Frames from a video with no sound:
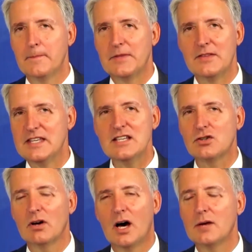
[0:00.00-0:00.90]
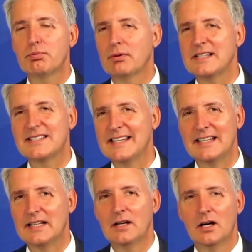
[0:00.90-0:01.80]
These are
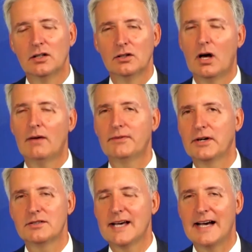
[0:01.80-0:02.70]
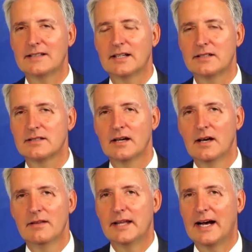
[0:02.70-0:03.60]
unprecedented lawfare tactics
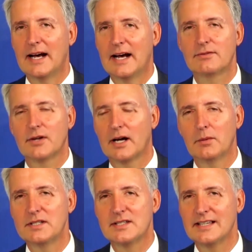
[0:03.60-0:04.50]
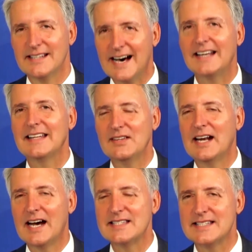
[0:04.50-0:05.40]
that I never thought I would see, not in the
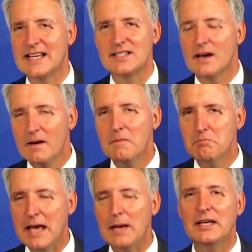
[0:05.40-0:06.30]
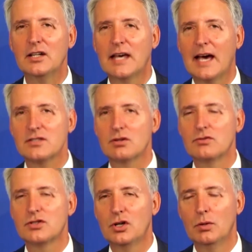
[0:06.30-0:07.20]
United States, maybe in Castro's
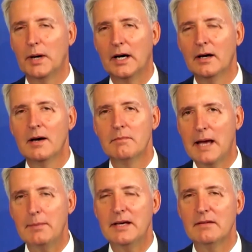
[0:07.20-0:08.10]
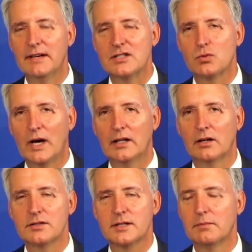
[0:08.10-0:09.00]
Cuba, maybe in Venezuela
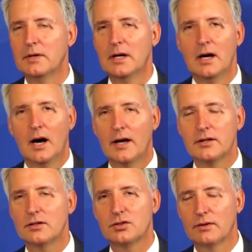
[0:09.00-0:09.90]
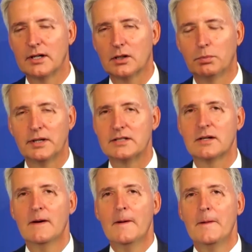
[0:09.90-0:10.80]
or some other tyrannical place,
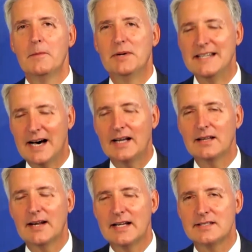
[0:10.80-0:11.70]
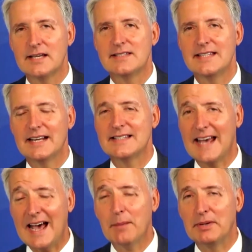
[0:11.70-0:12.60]
but not in the United States. Yet it's
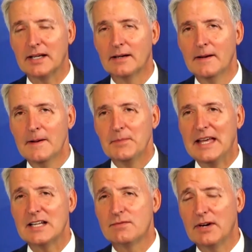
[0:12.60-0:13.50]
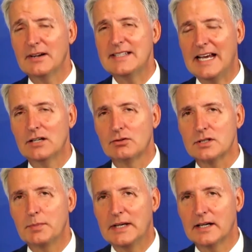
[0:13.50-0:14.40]
happening. And it's very dangerous
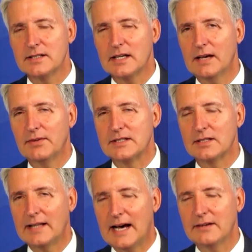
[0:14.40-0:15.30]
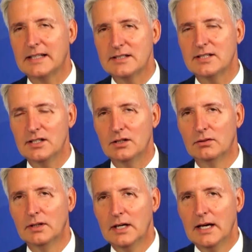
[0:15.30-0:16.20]
because if it's allowed to continue
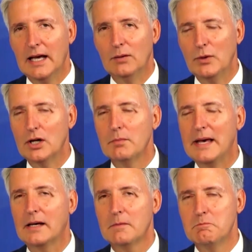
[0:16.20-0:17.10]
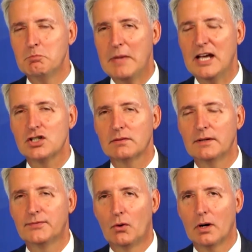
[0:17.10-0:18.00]
and we don't make major
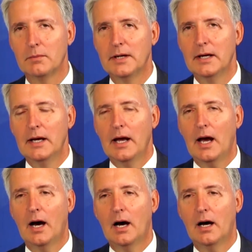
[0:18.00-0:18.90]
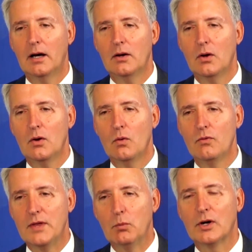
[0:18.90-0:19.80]
reform,
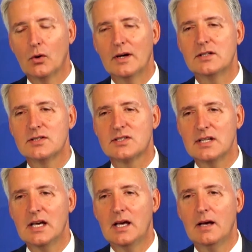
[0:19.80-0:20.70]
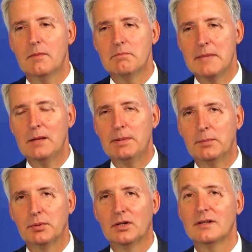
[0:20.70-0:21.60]
then we're going to see many
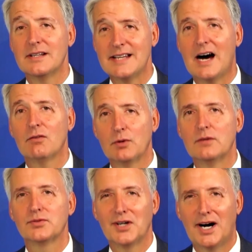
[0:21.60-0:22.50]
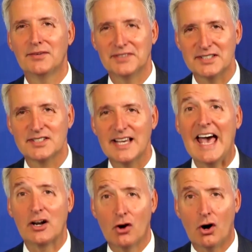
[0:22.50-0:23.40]
people not run for office
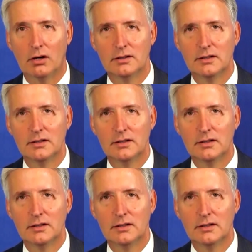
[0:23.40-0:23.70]
at all